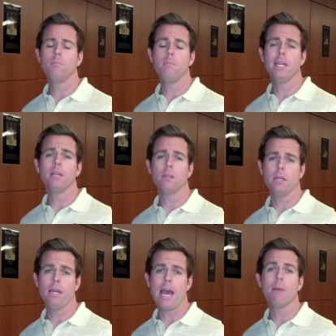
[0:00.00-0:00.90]

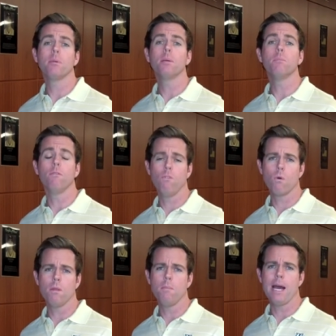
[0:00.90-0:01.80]
immediately happening
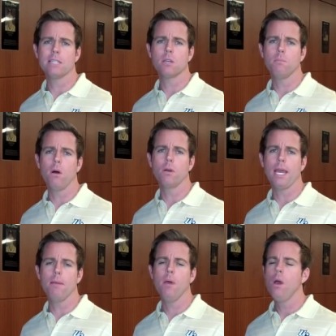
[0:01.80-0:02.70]
before the basketball
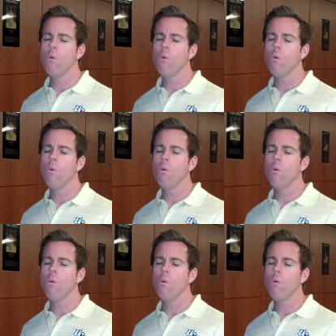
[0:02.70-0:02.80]
game.